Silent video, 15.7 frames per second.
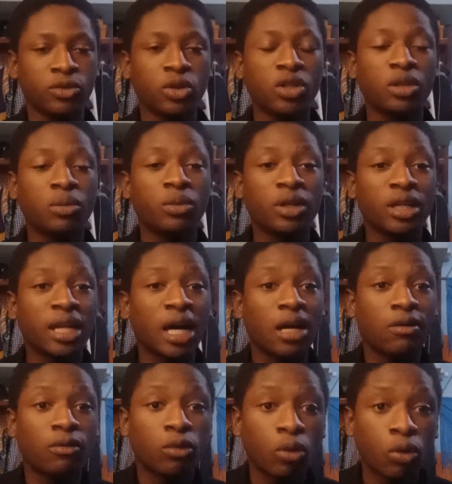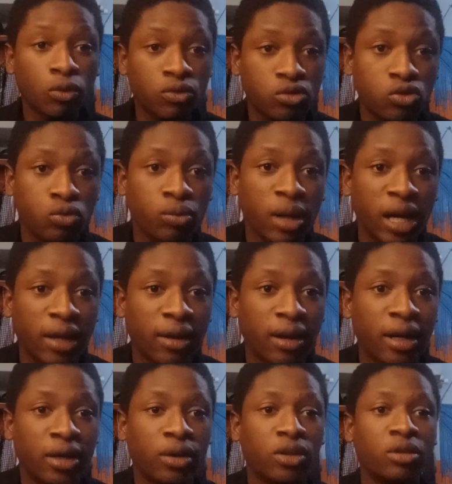All the money that I've lost to
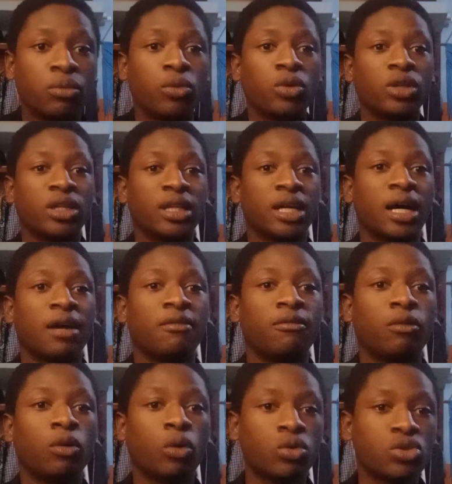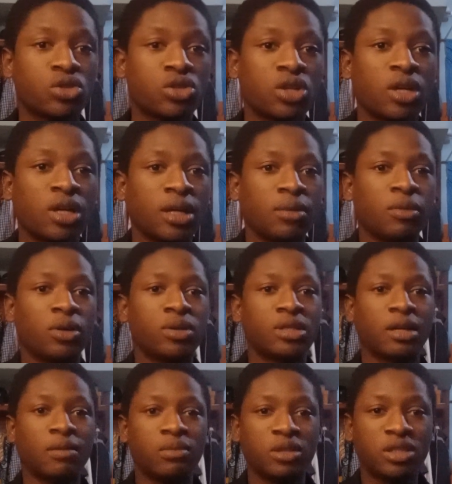binary, all the money that I've lost
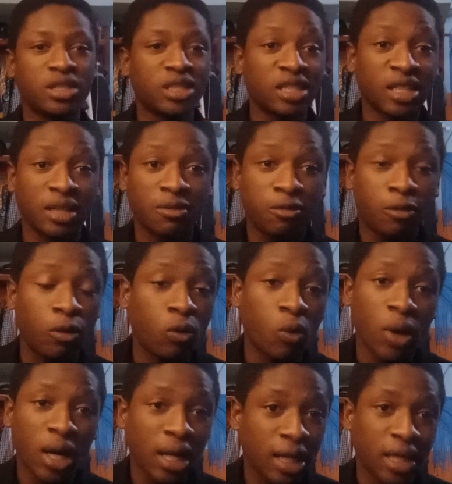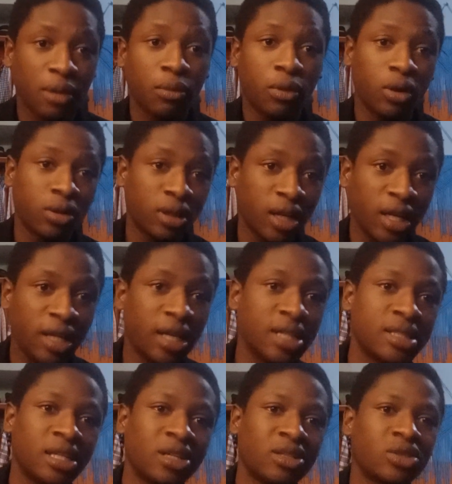because I've been trading it for quite like about 3
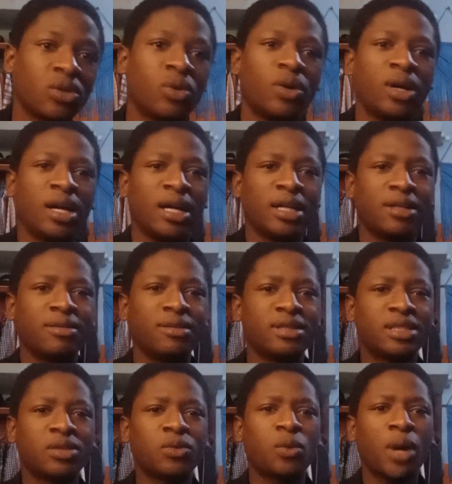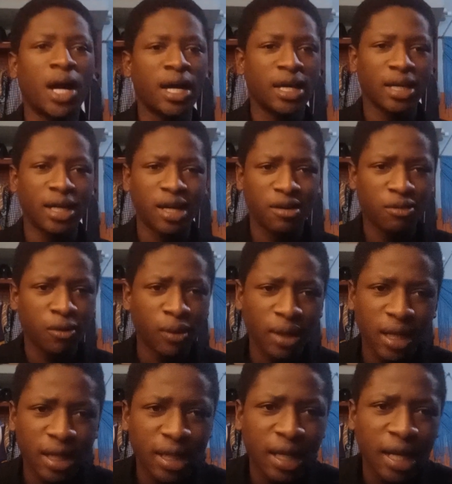years now. So the reason why I felt
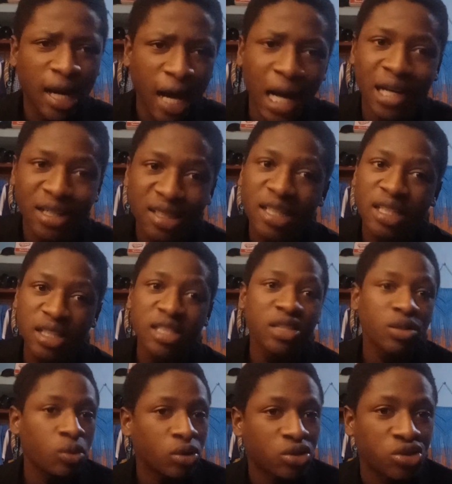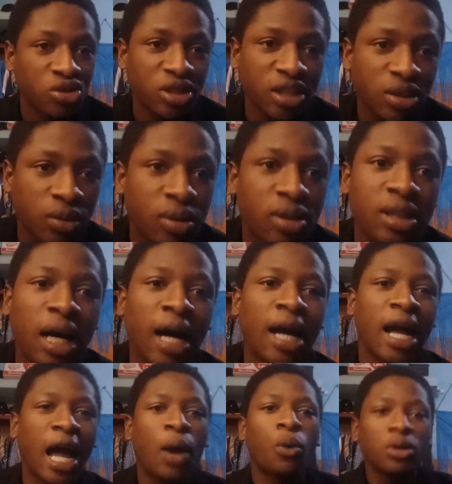like I really still want to trade it was that
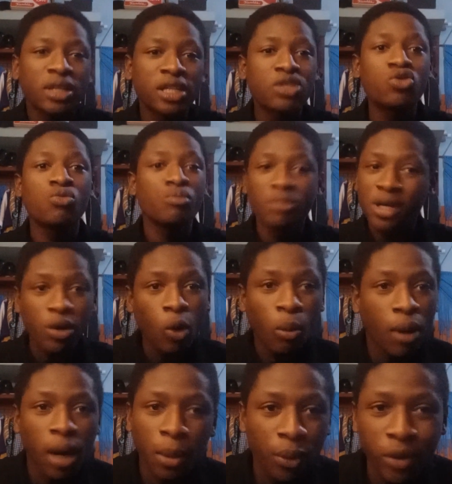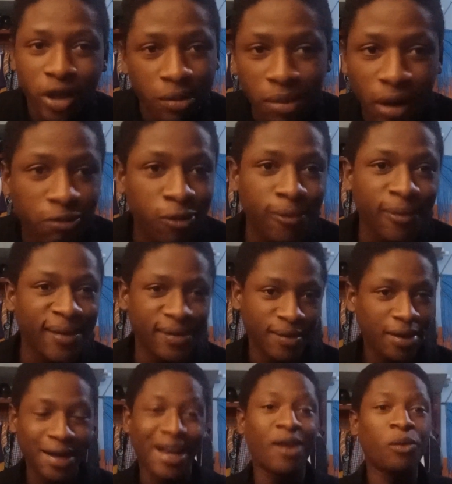I wanted to make all my money back from them.
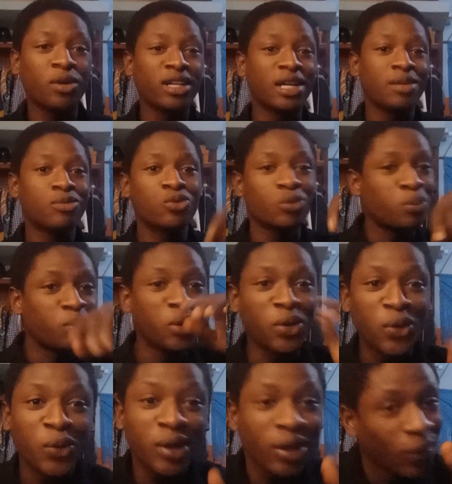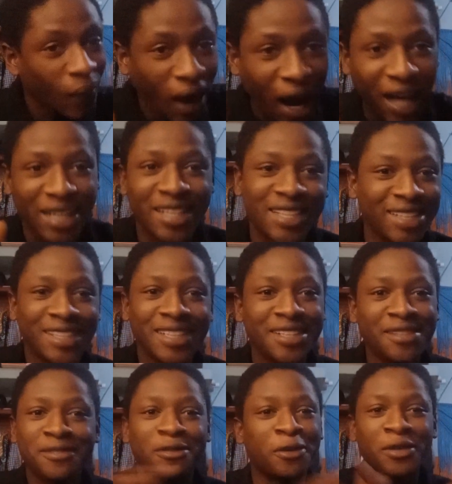I want them to pay real hard
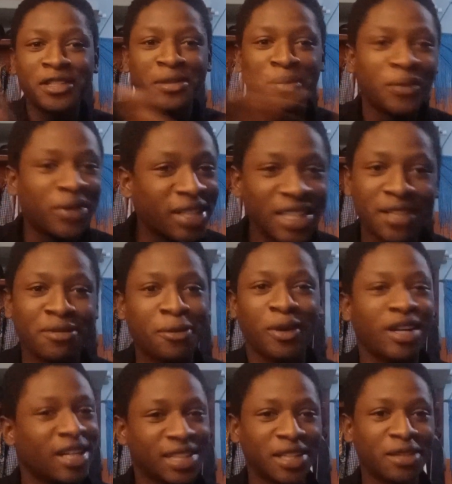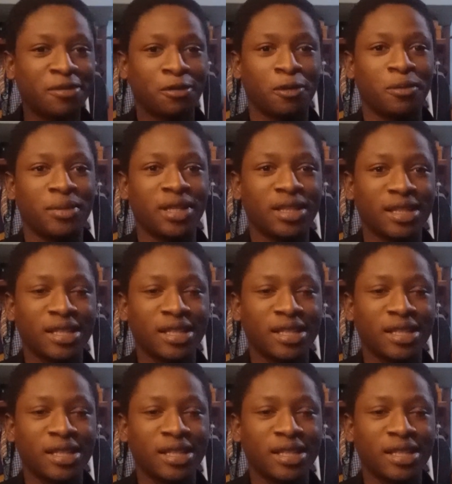for all the money they've collected from me.